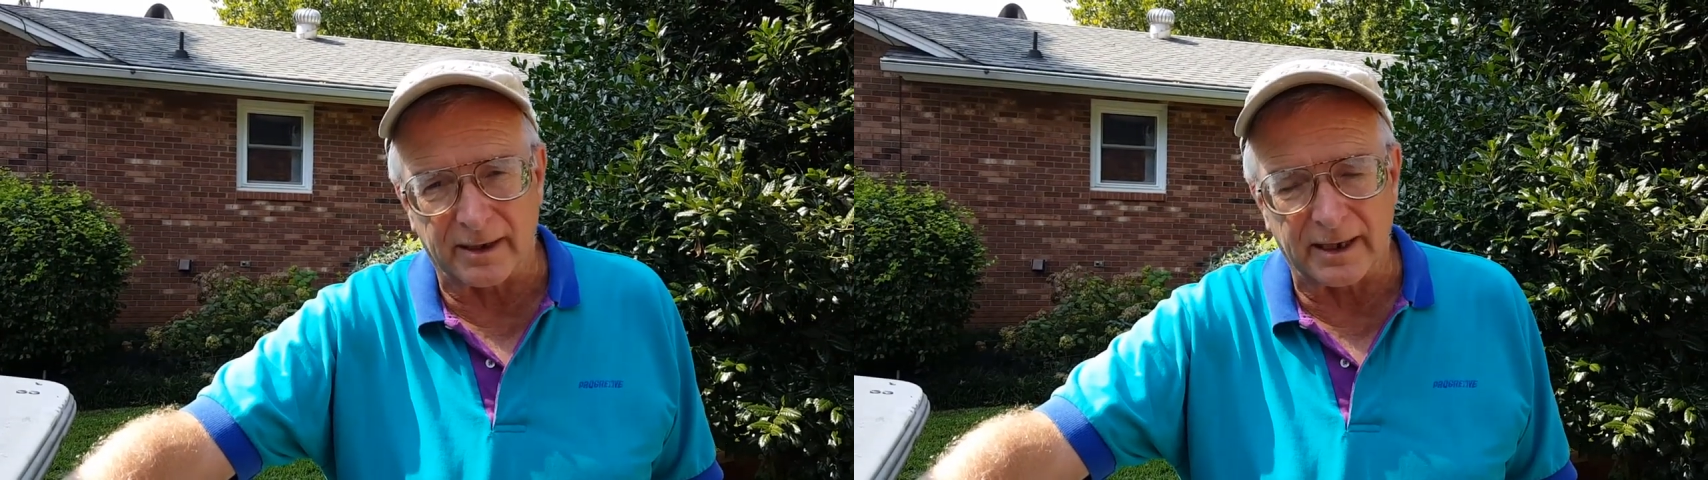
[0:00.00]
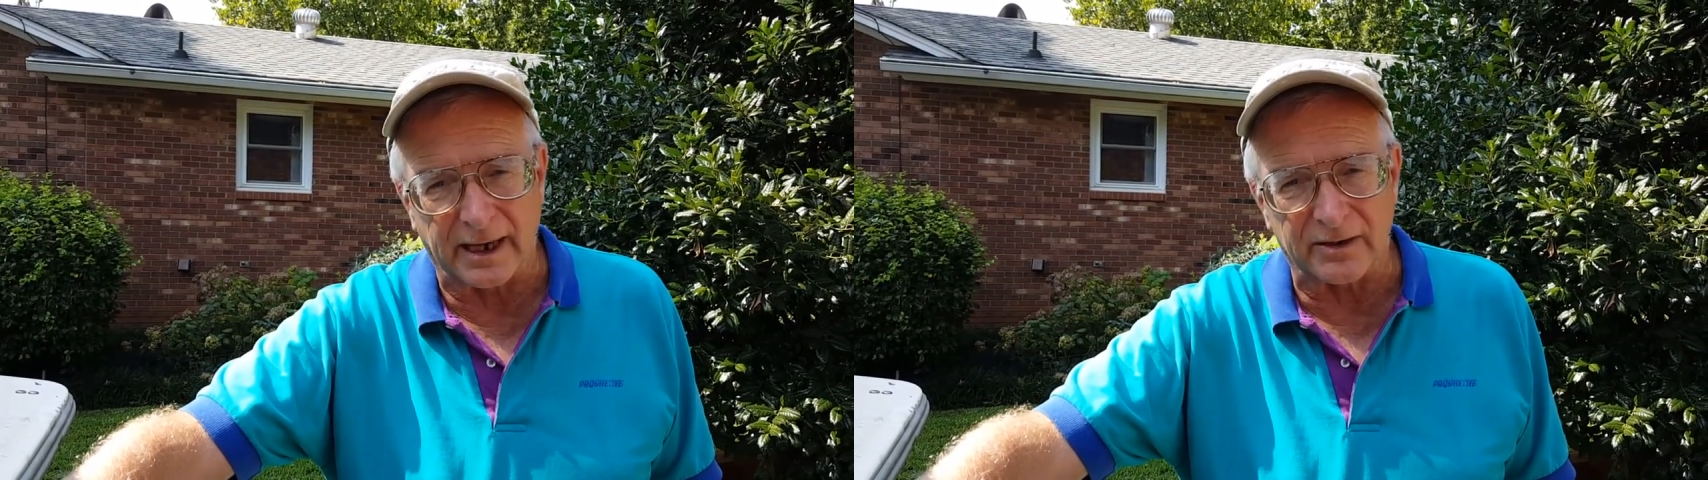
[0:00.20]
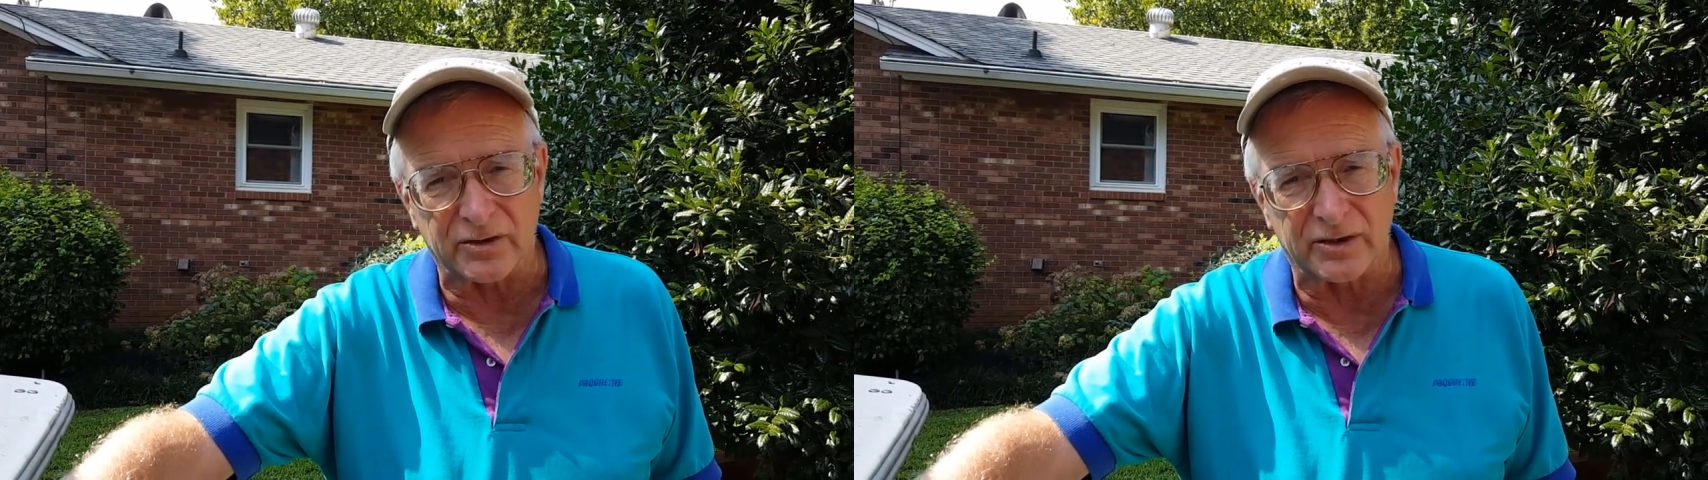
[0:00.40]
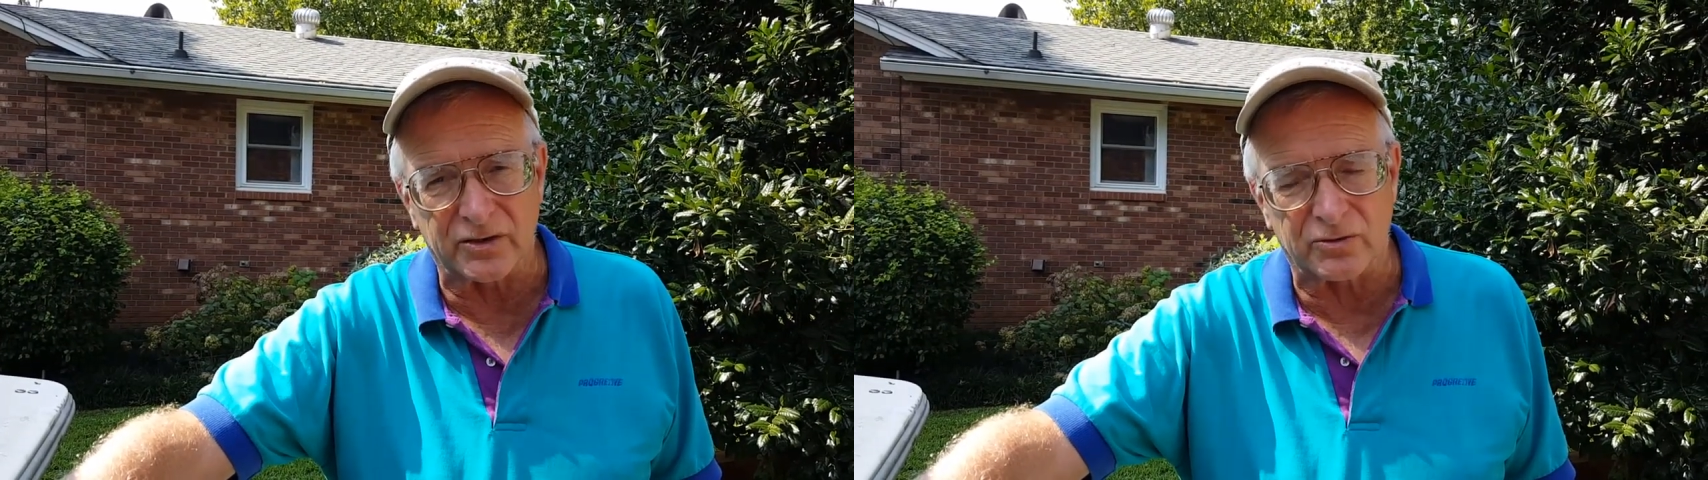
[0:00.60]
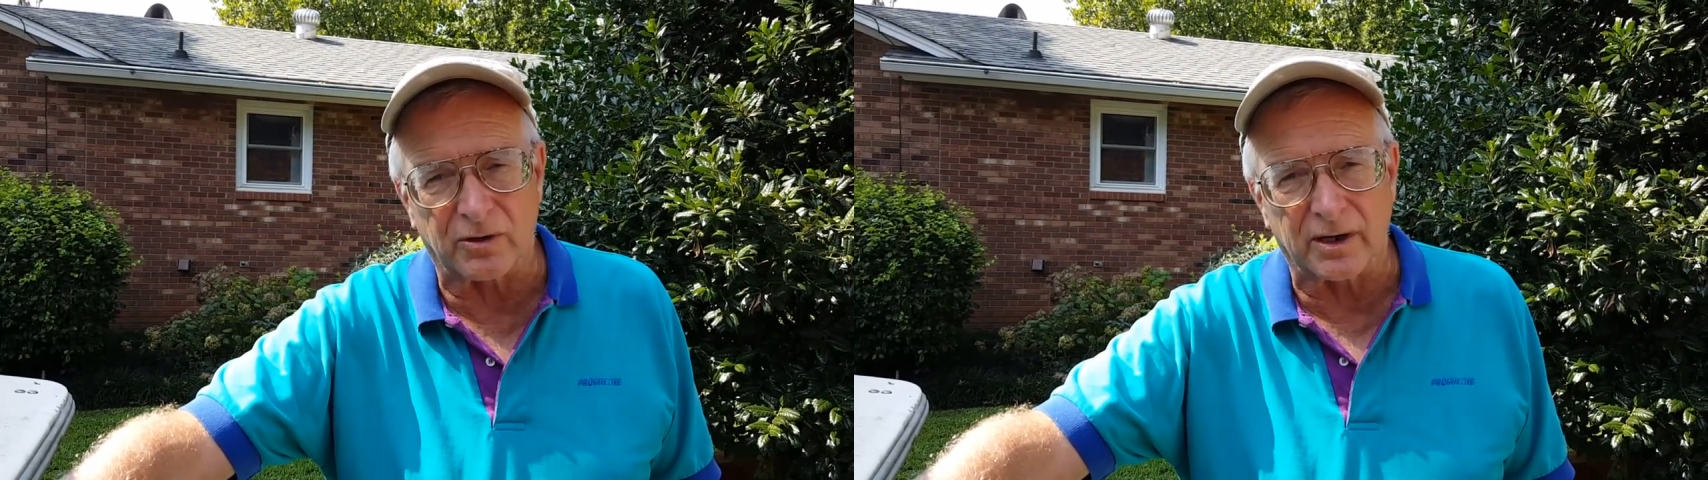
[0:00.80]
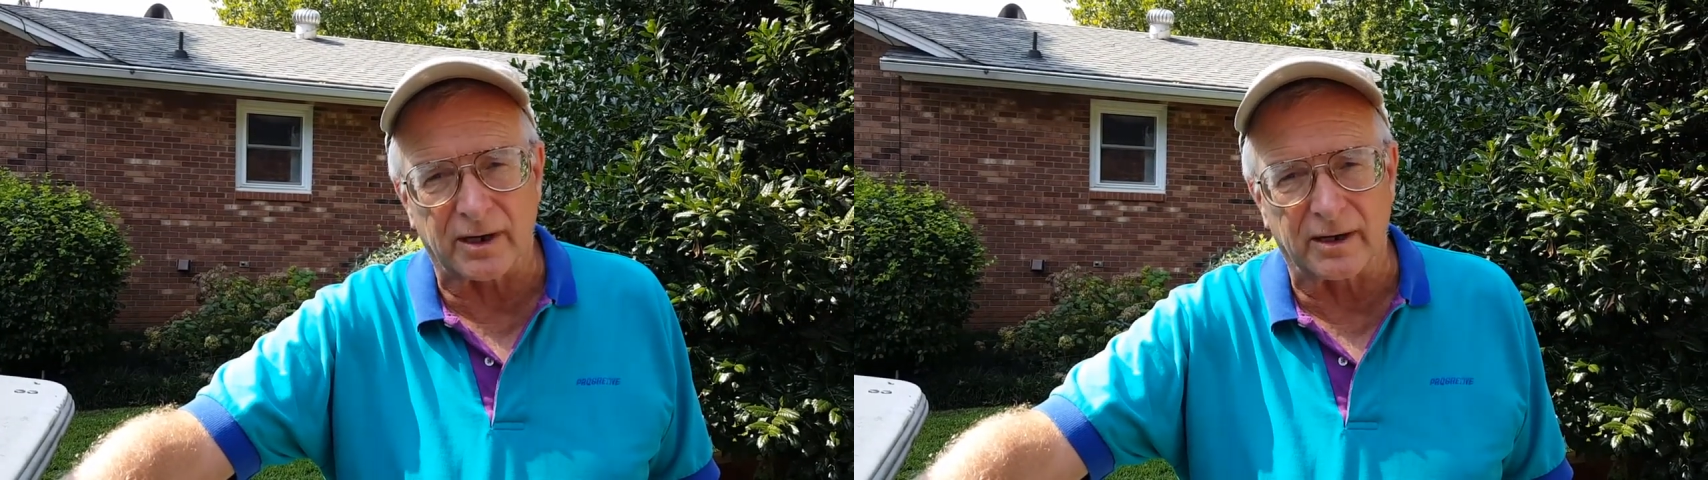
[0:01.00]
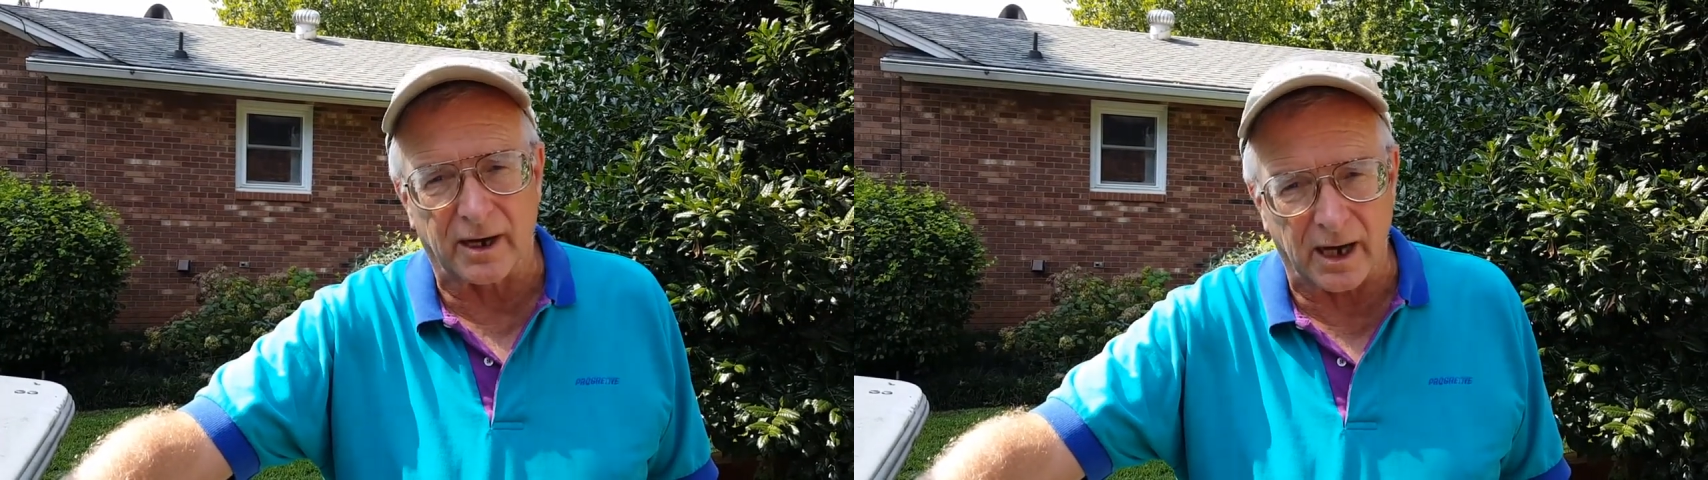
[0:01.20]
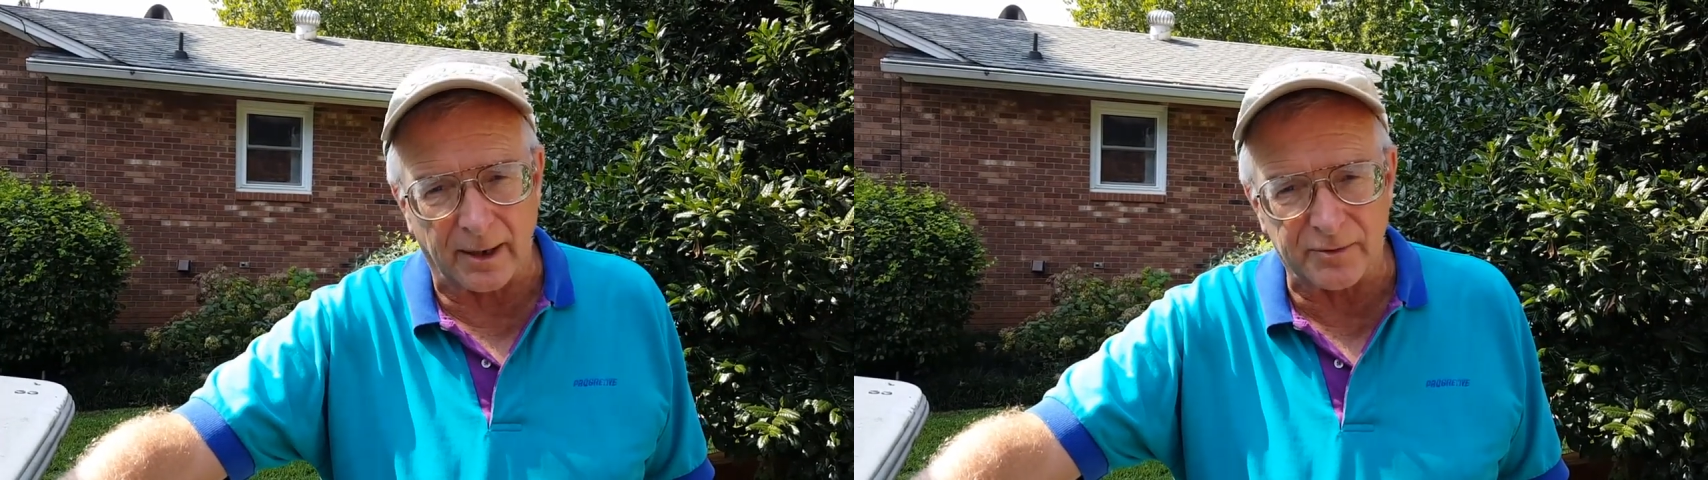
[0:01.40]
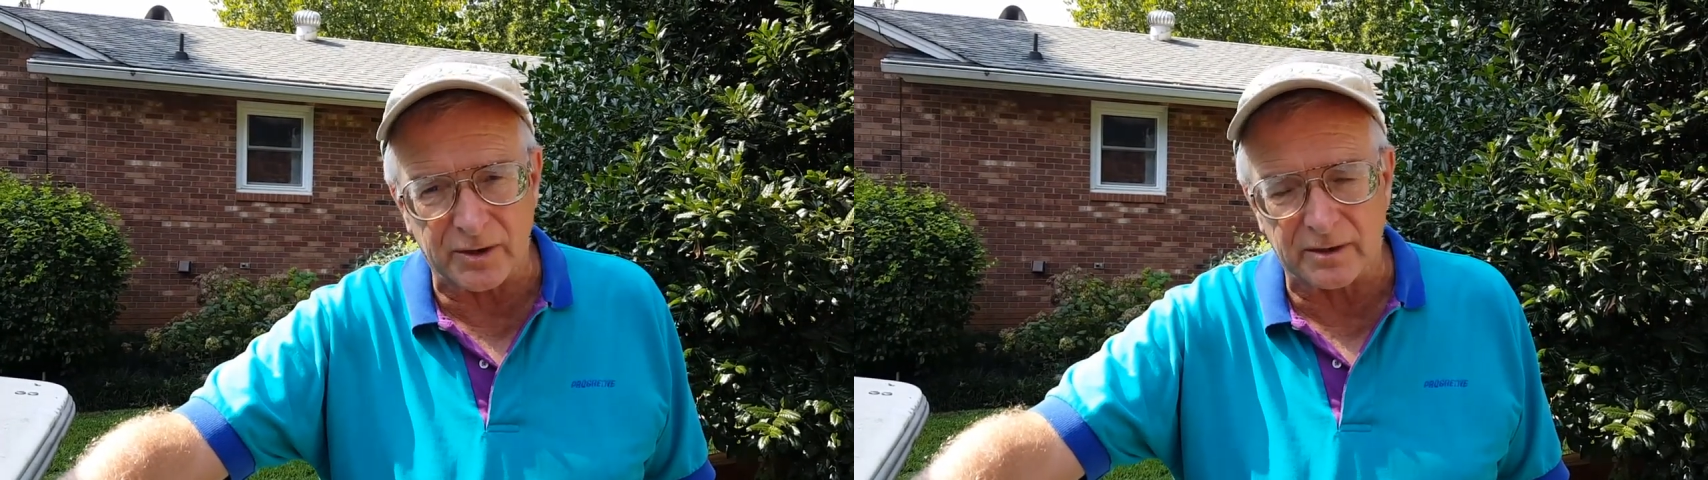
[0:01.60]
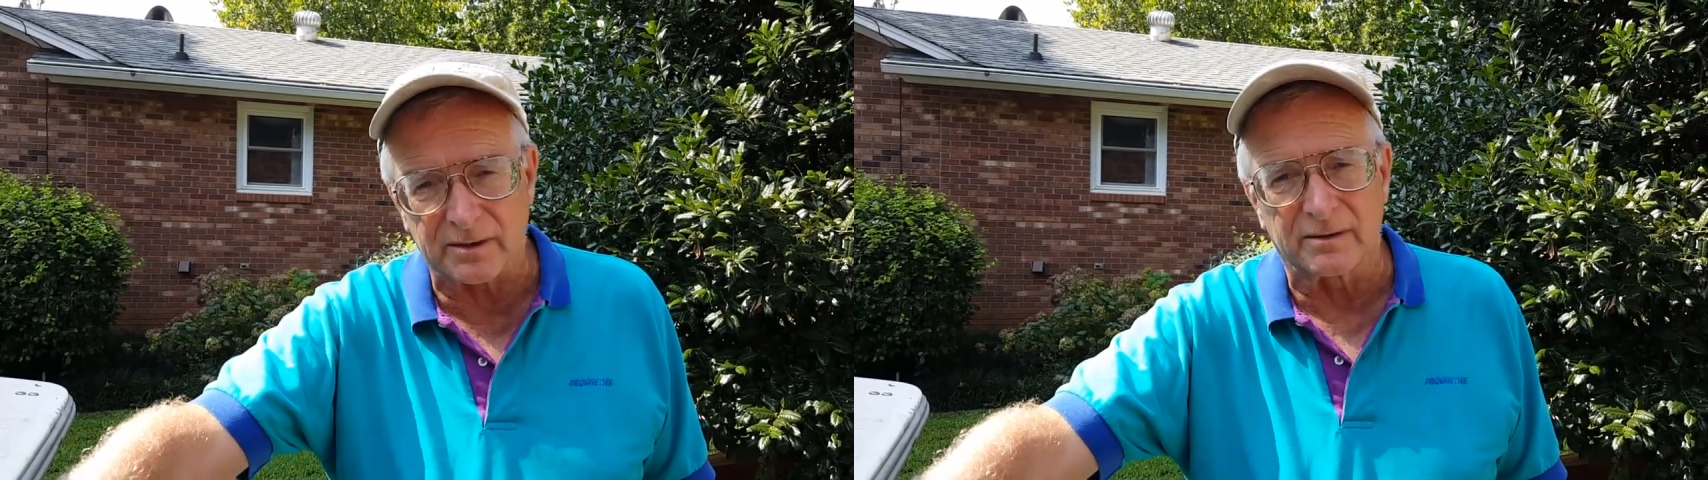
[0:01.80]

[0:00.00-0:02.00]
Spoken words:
he actually struck an object,